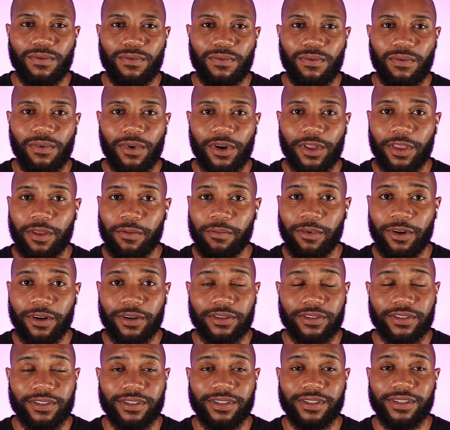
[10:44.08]
what the
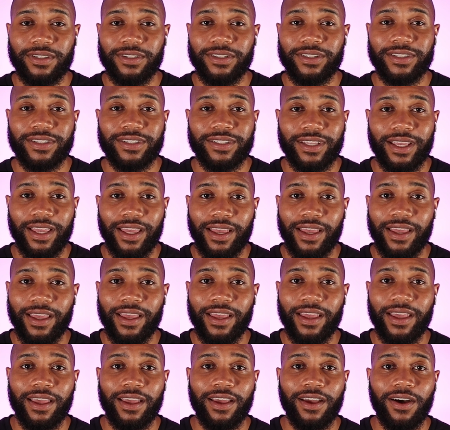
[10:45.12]
person is
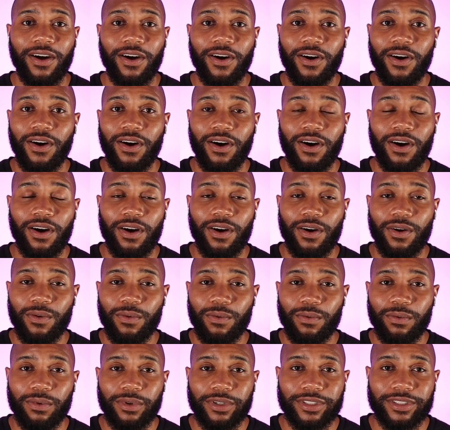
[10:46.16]
saying or
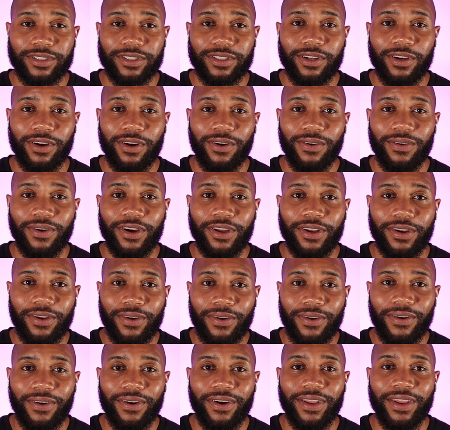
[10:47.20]
what's going
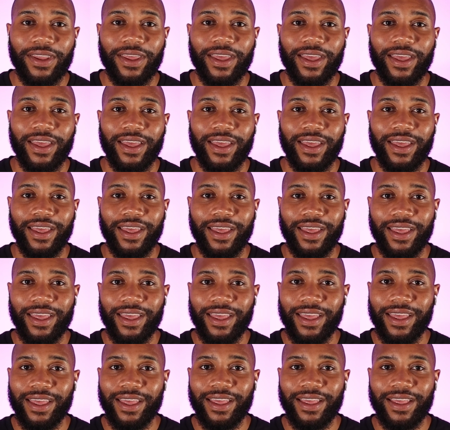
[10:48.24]
on.
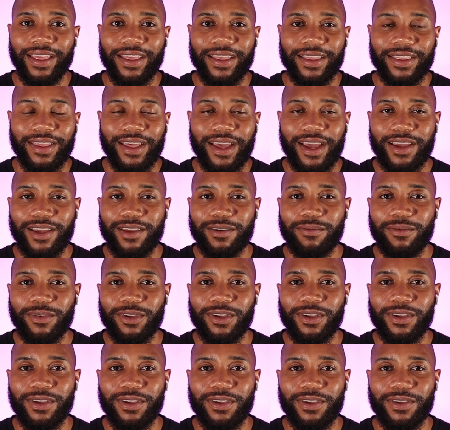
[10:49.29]
And that can
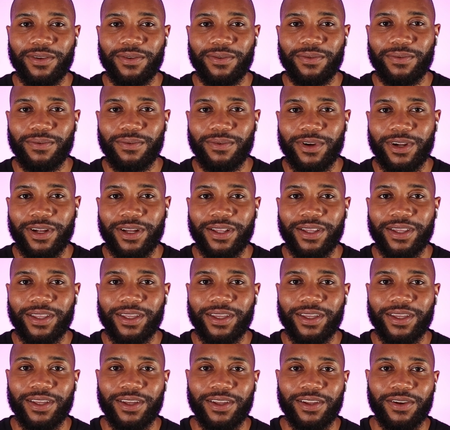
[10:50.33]
be
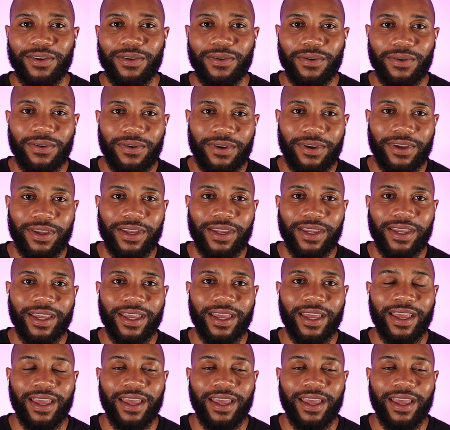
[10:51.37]
really annoying.